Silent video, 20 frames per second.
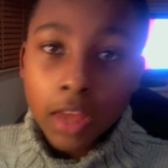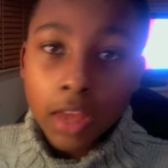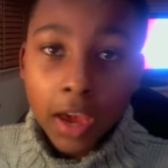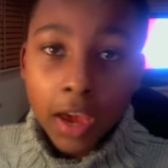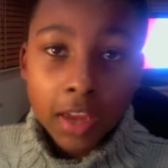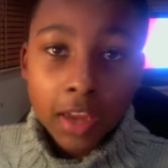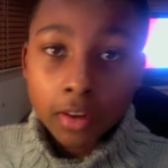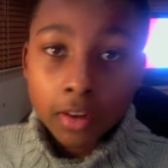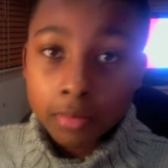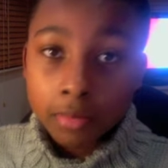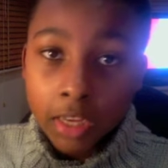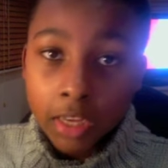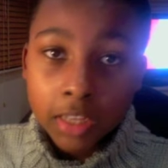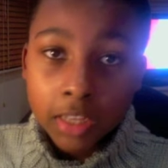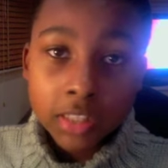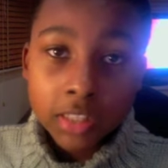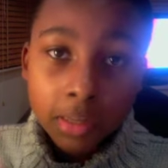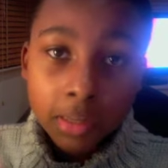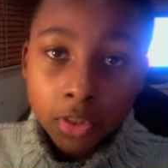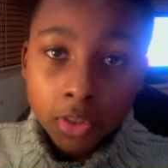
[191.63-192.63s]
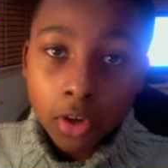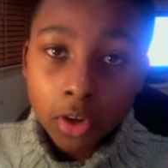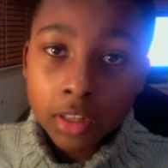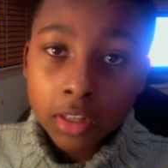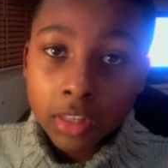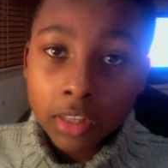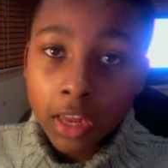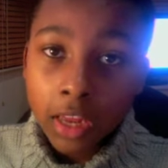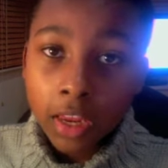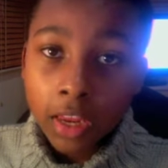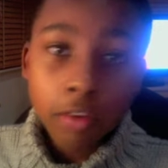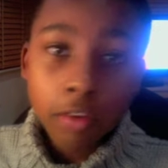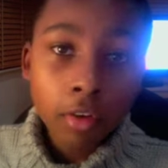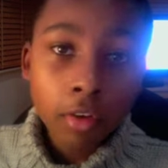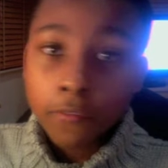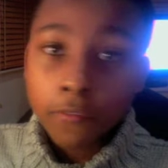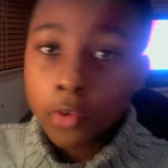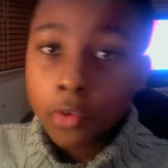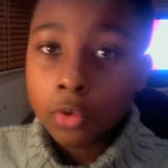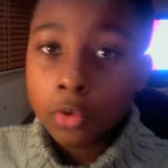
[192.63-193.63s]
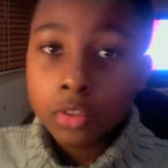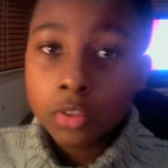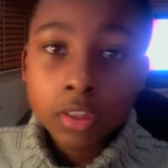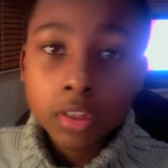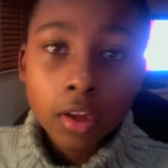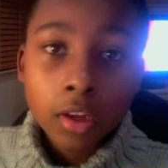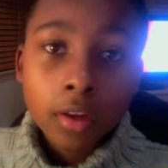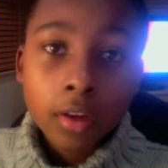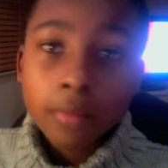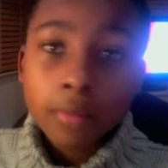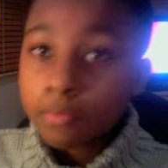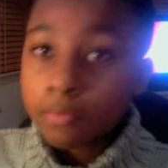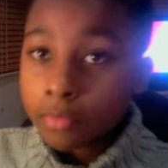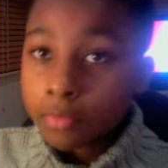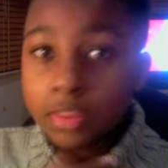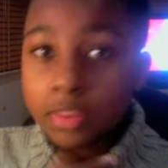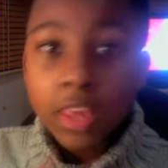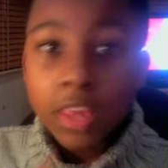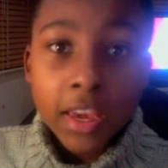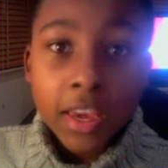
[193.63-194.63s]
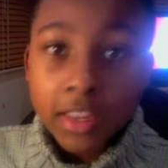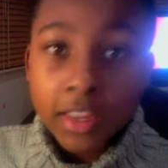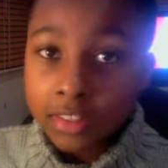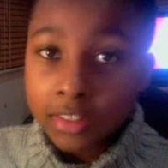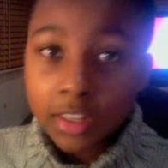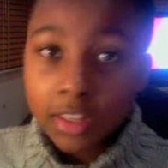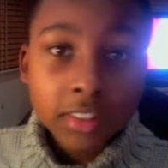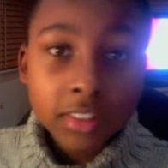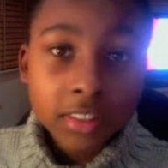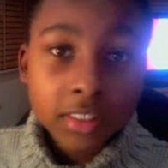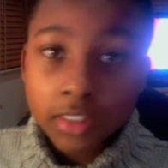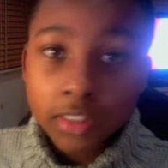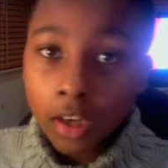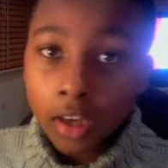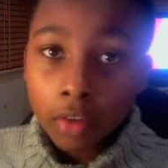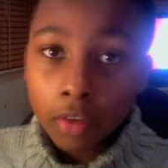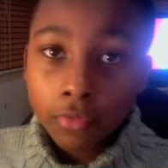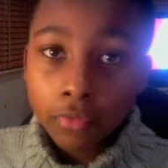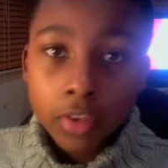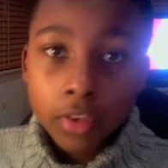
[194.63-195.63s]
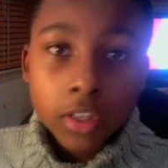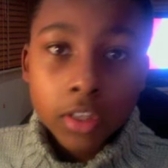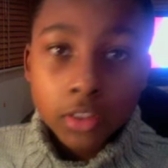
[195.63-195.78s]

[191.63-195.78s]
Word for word: And um, yeah, his name is Connor Taylor. He reviews things and stuff.